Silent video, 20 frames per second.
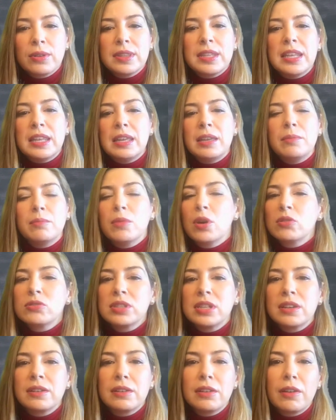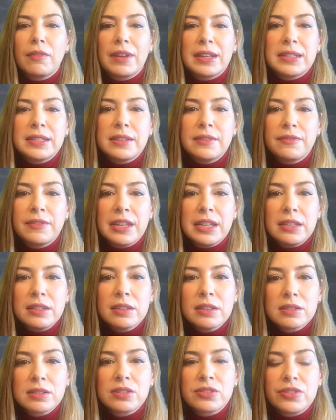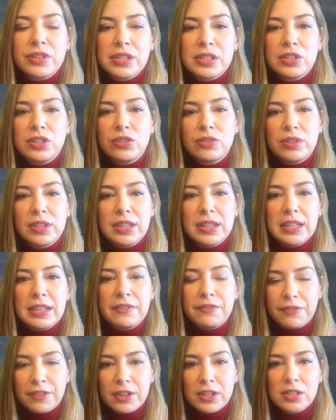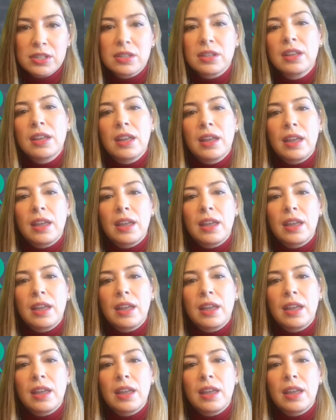The most innovative industries during the first